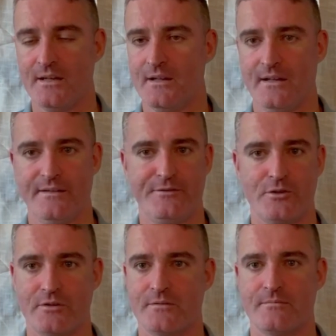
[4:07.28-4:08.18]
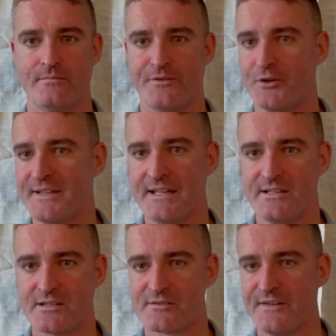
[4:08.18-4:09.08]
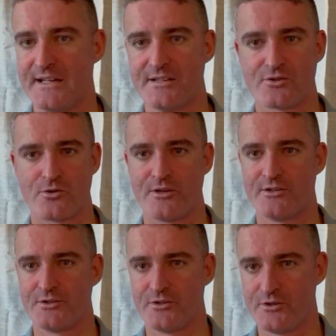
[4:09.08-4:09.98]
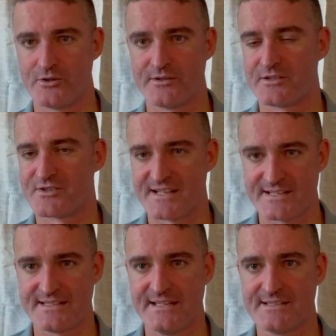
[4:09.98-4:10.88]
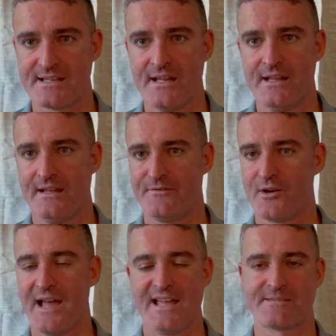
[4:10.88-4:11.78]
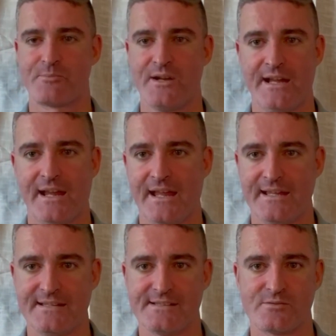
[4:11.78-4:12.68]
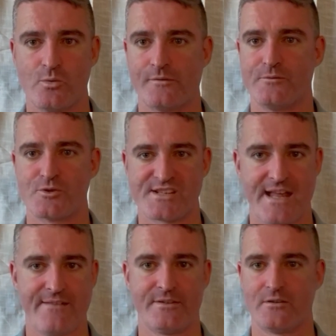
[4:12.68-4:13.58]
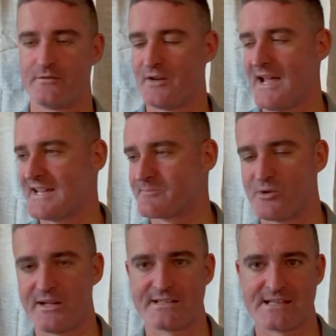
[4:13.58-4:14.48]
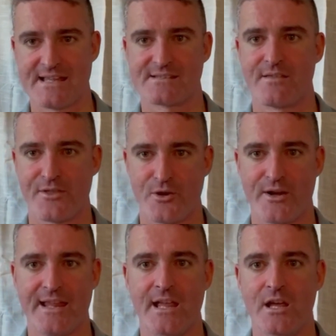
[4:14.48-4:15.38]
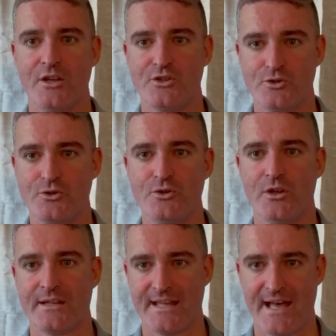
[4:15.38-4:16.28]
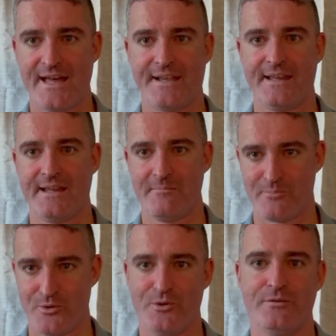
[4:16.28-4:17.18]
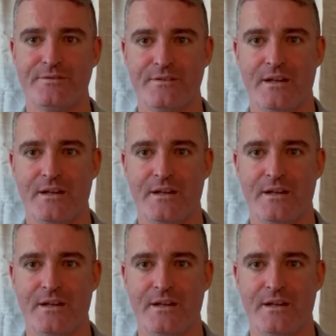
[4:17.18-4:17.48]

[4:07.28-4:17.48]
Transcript: If you're 13 years of age or you're in your 60s, if your highest break is 147 or if your highest break is less than 30, you can improve.